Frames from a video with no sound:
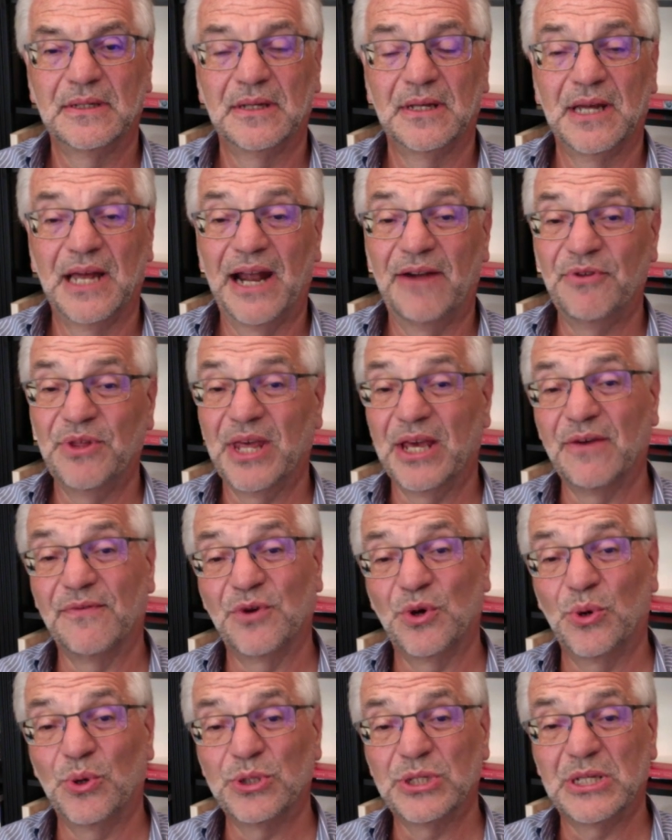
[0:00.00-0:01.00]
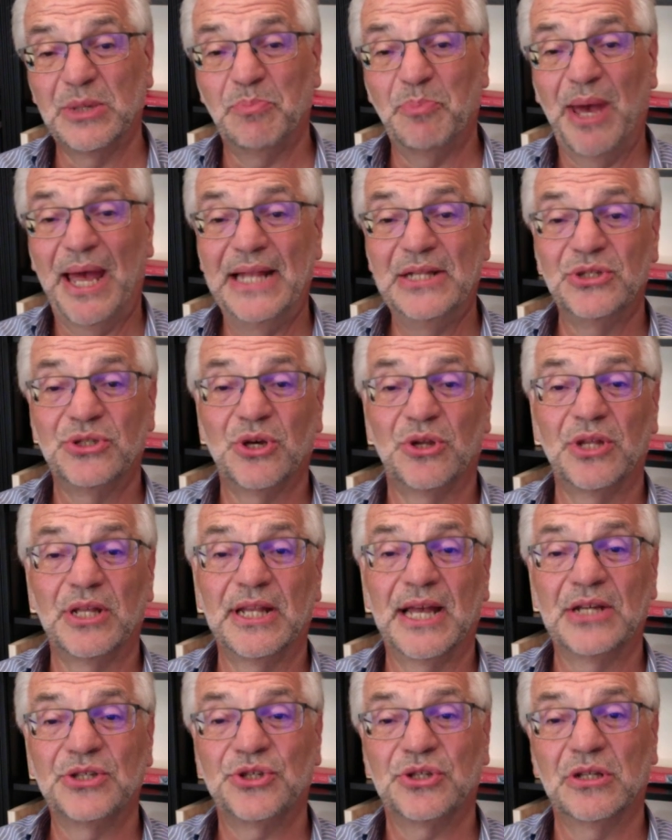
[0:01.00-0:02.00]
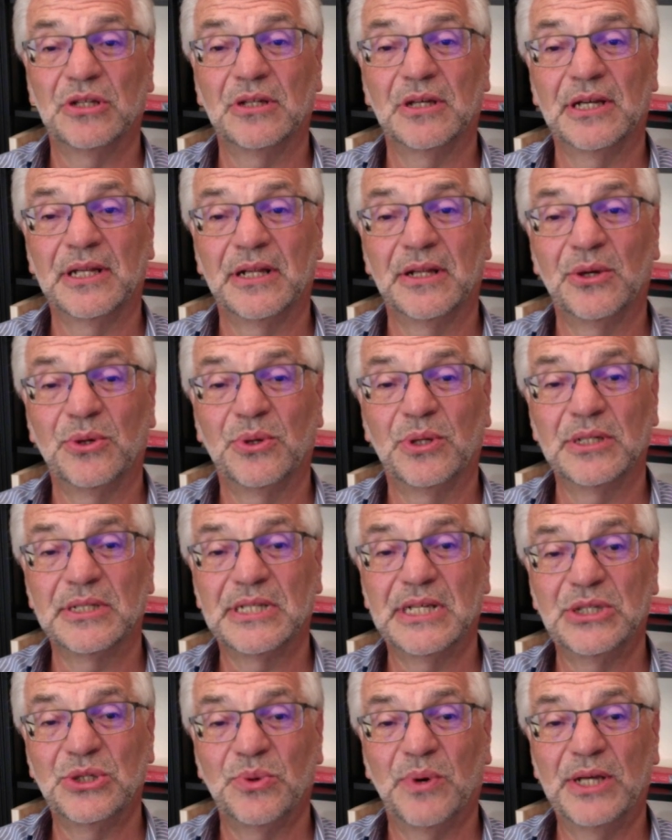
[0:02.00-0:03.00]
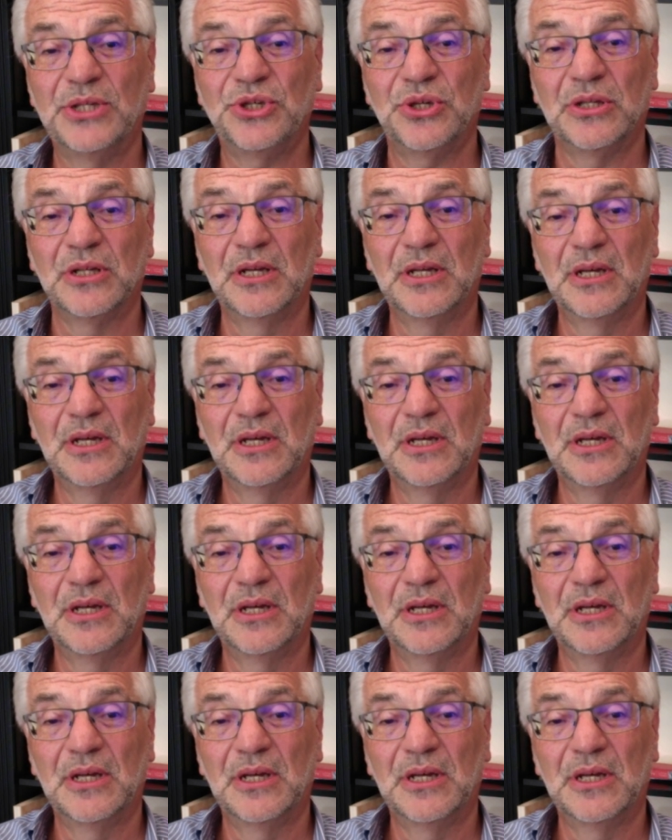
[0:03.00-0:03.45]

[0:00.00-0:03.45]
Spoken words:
Everything, of course, depends on the national and local situation,